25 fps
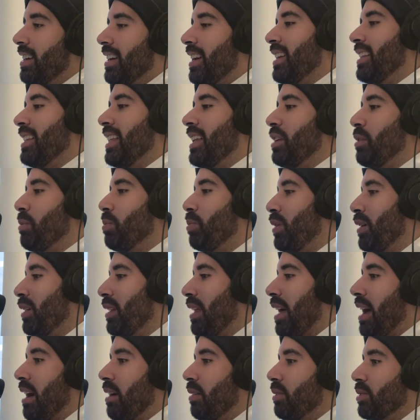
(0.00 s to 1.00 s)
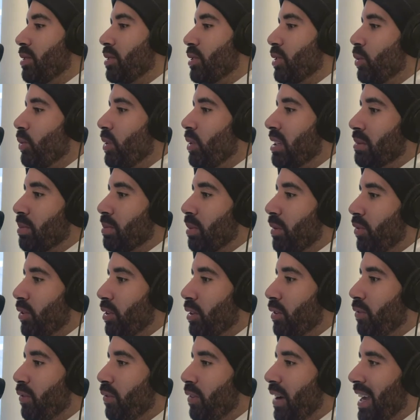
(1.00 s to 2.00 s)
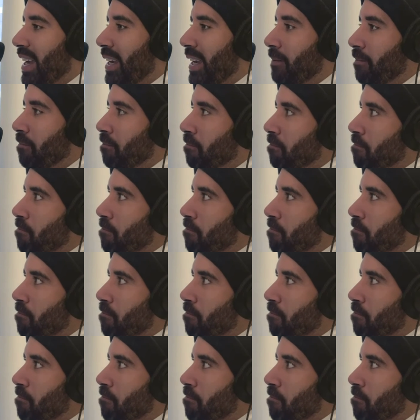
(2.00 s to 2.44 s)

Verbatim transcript: And then you pull out two weeks before the fight.